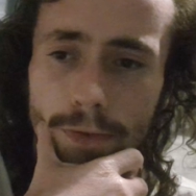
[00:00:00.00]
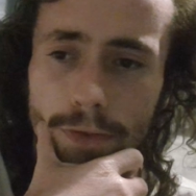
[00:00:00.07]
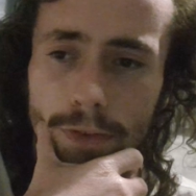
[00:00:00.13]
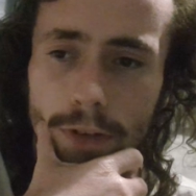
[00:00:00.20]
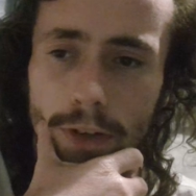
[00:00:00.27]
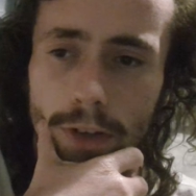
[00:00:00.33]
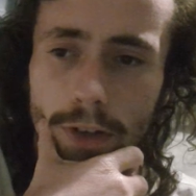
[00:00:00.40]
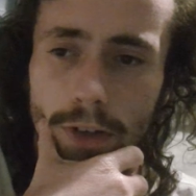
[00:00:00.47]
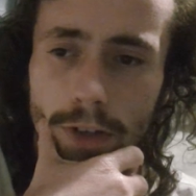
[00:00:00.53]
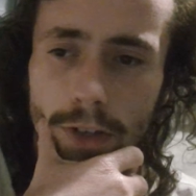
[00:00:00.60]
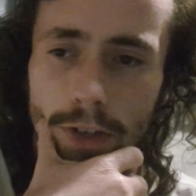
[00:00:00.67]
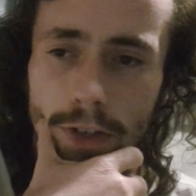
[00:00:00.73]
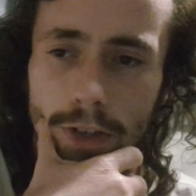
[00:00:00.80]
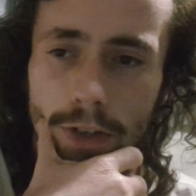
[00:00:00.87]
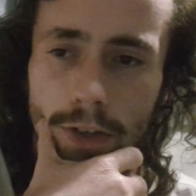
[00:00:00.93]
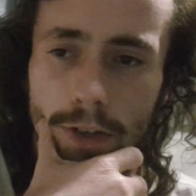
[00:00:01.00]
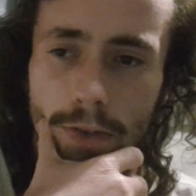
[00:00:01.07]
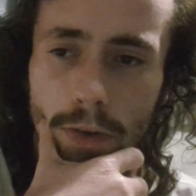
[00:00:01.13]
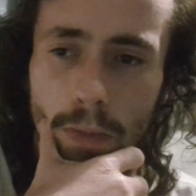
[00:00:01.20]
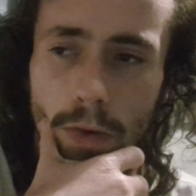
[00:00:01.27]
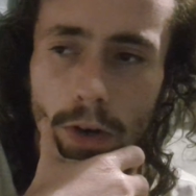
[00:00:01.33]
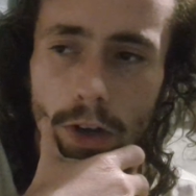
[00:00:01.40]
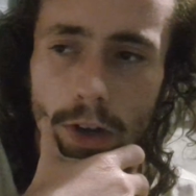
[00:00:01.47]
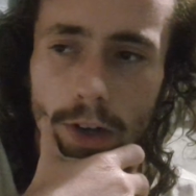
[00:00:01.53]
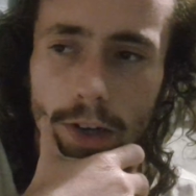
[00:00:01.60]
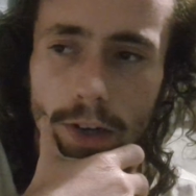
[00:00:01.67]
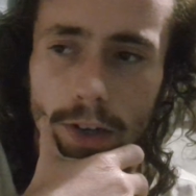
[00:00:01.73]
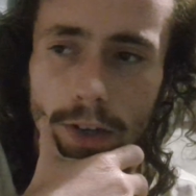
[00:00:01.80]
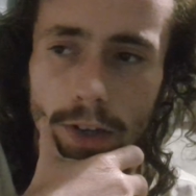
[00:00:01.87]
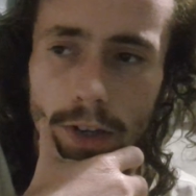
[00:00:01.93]
for for work,
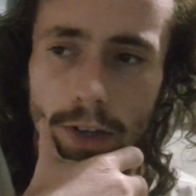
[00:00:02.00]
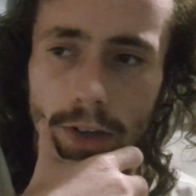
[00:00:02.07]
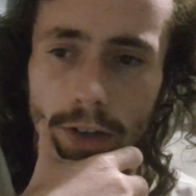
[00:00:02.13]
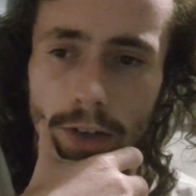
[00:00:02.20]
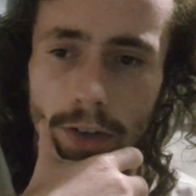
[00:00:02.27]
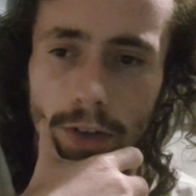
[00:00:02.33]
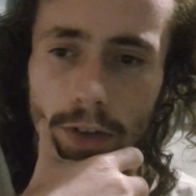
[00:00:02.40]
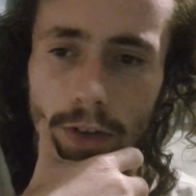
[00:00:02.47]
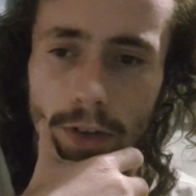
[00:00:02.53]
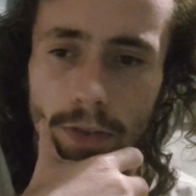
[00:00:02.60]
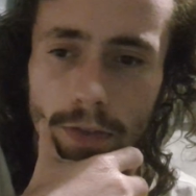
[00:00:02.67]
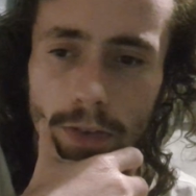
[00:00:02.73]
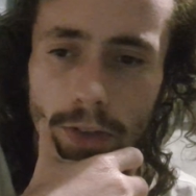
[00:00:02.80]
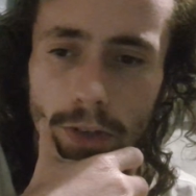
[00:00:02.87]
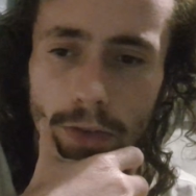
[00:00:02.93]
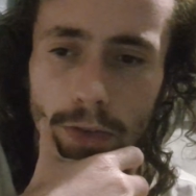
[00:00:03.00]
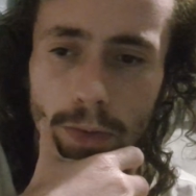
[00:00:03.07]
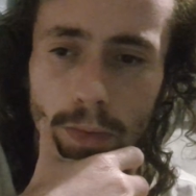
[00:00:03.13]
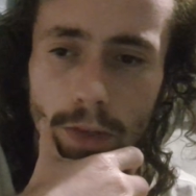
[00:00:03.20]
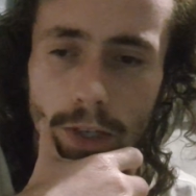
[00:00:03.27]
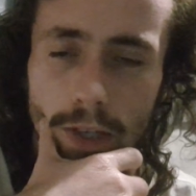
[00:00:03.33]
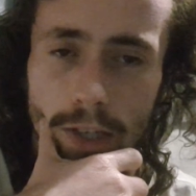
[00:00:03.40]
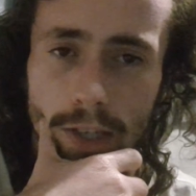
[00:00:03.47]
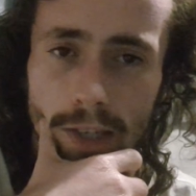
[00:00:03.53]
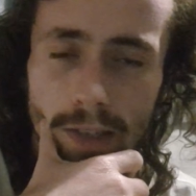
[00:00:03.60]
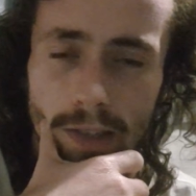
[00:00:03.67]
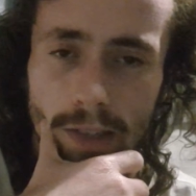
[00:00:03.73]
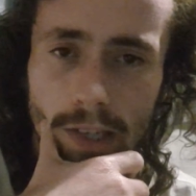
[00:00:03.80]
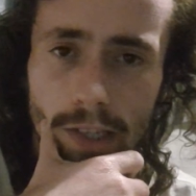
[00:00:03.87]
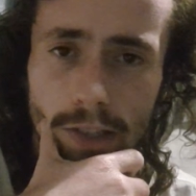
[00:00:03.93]
and not for uni work
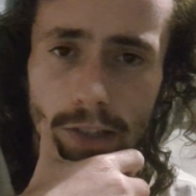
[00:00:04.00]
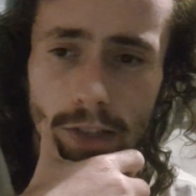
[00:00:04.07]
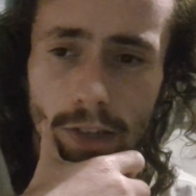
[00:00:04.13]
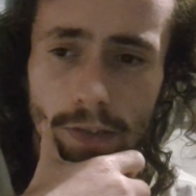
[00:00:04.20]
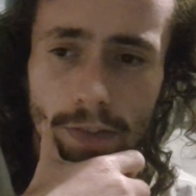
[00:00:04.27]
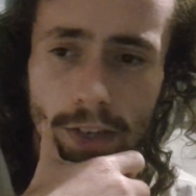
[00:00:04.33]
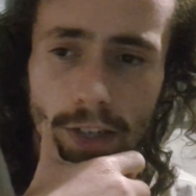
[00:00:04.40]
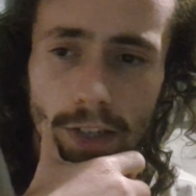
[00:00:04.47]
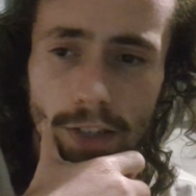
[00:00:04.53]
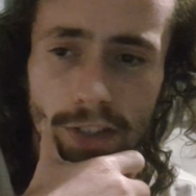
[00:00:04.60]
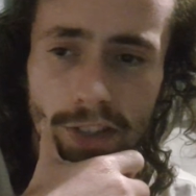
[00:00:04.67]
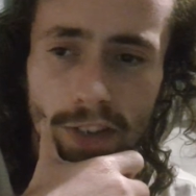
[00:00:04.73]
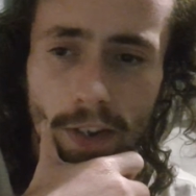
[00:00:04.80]
and that stuff. And